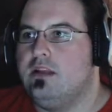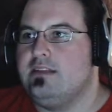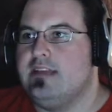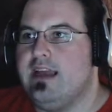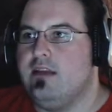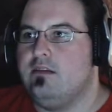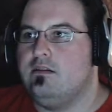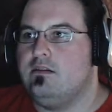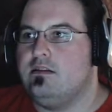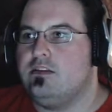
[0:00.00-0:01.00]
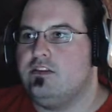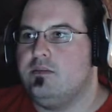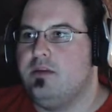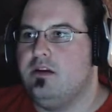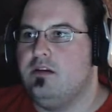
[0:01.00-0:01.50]
What is that? Is it
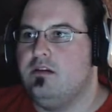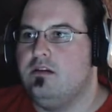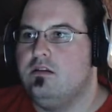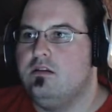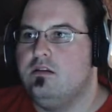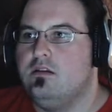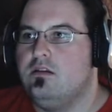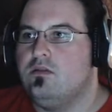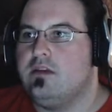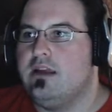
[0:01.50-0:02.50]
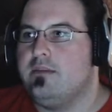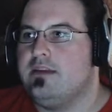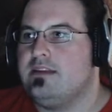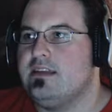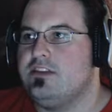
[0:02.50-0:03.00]
just a bug? Okay,
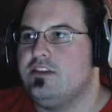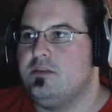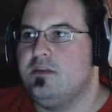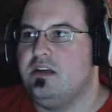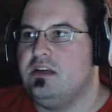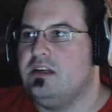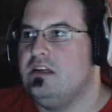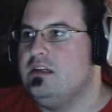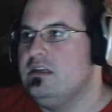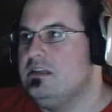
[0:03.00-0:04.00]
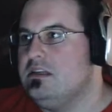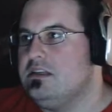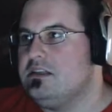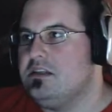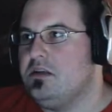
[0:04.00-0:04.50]
I'm guessing that's just a bug.
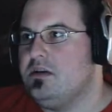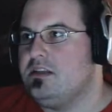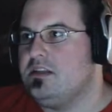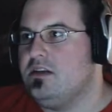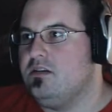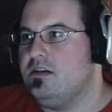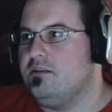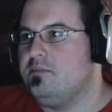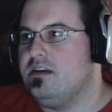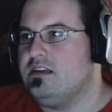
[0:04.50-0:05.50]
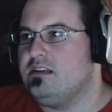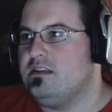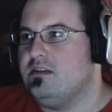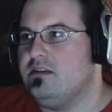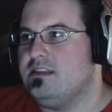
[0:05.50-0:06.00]
There's a noise though. Yeah,
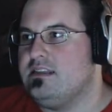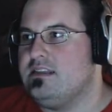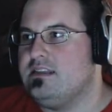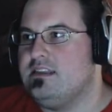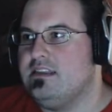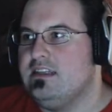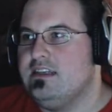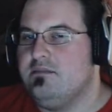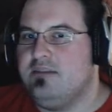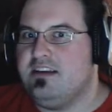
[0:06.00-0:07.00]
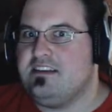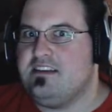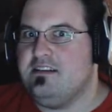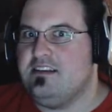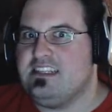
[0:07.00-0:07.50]
bugs and noises.
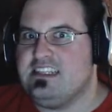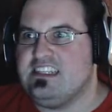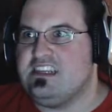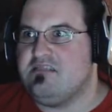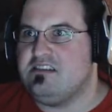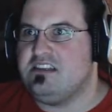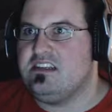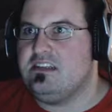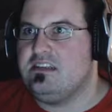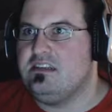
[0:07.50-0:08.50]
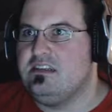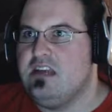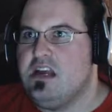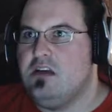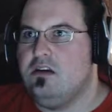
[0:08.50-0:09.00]
Bugs and noises. Always good.
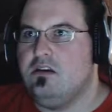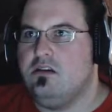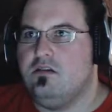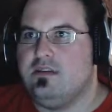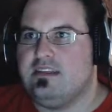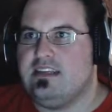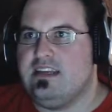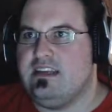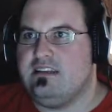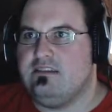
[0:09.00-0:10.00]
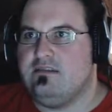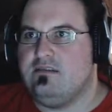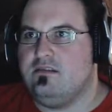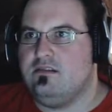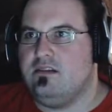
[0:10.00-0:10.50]
Oh, what is that?
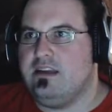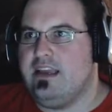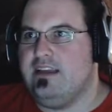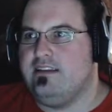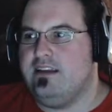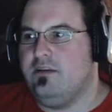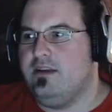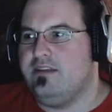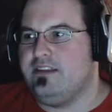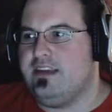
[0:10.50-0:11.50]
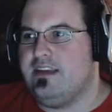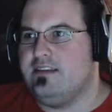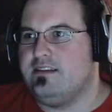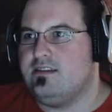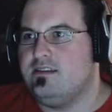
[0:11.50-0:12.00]
I can't tell what everything
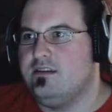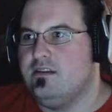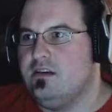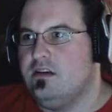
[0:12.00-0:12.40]
is.